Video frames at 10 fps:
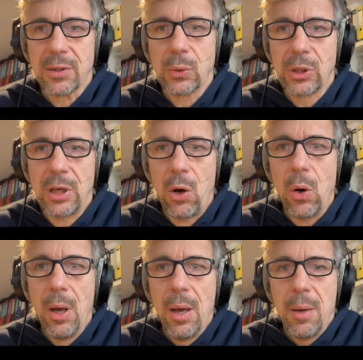You can now
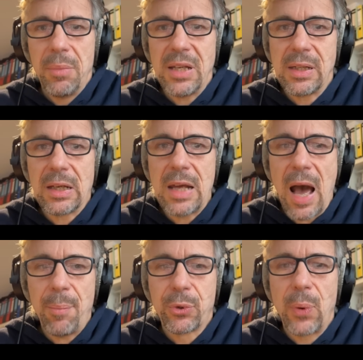basically
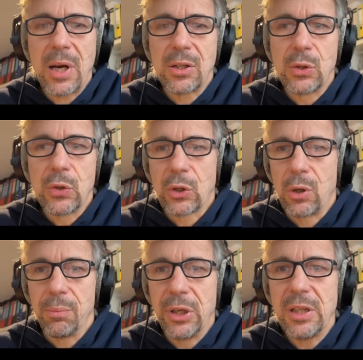upgrade to the
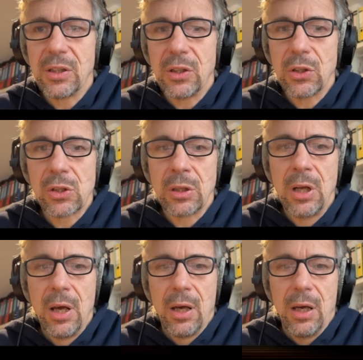complete edition
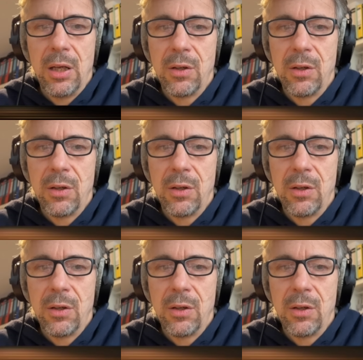in the